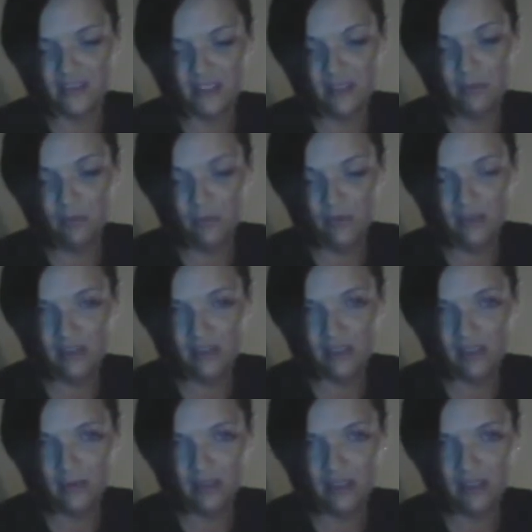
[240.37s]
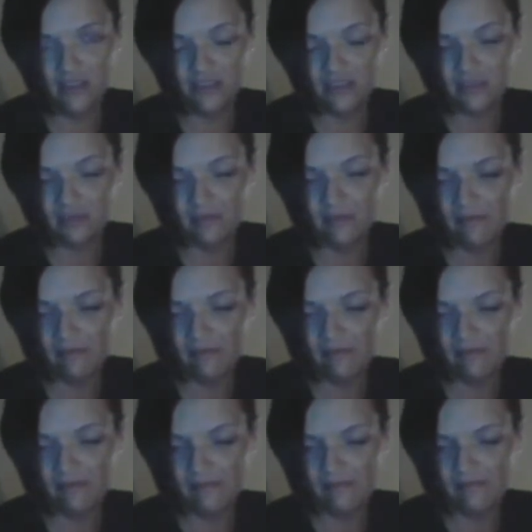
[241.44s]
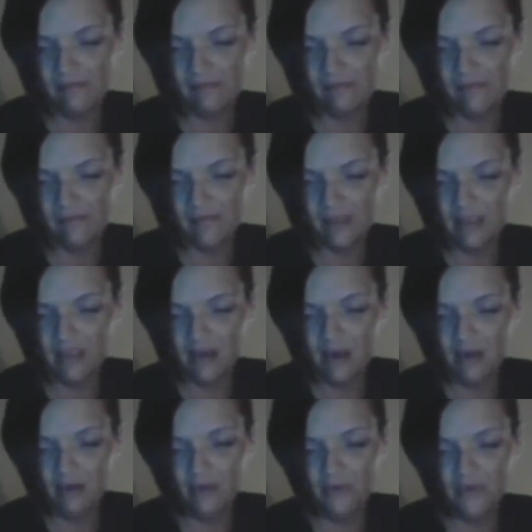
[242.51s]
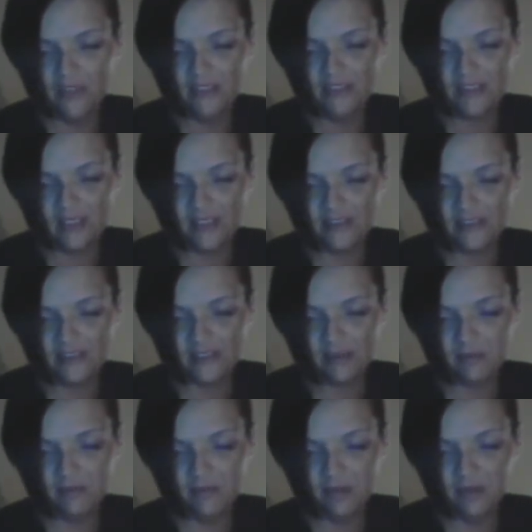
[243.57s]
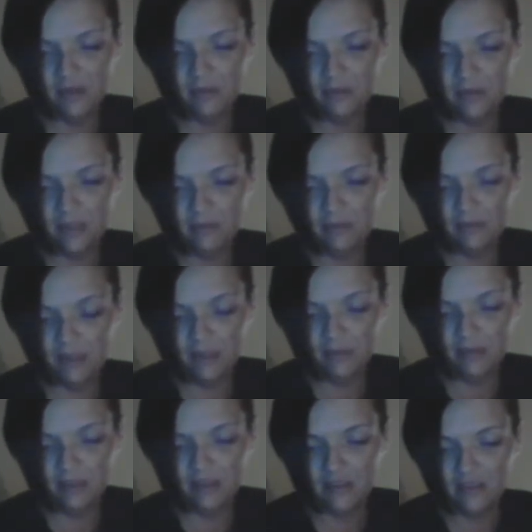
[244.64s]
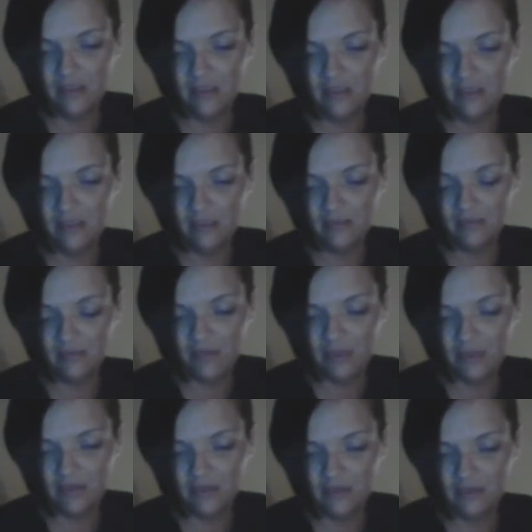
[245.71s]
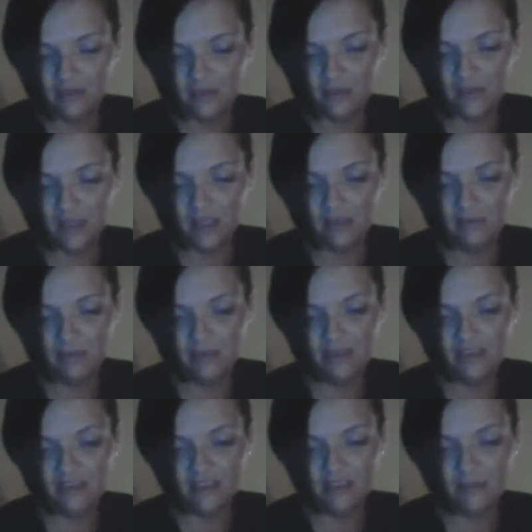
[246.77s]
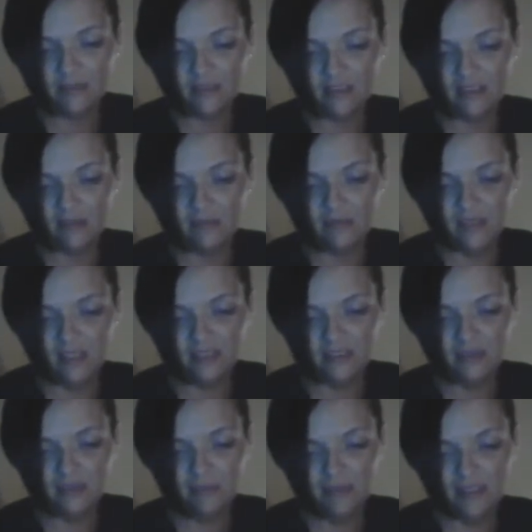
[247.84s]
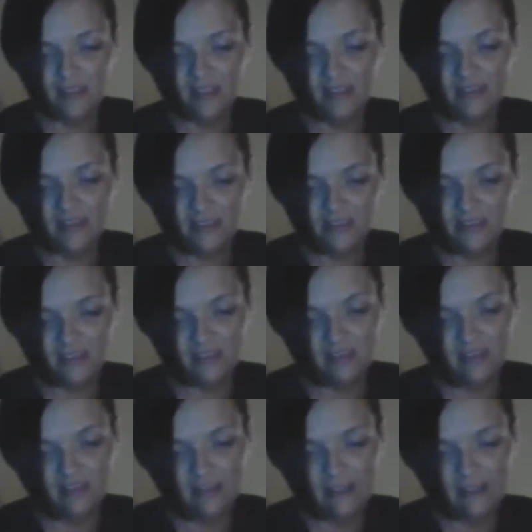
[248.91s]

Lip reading: and 1 commutation. All of these cases have involved public figures or have been the subject of national media attention.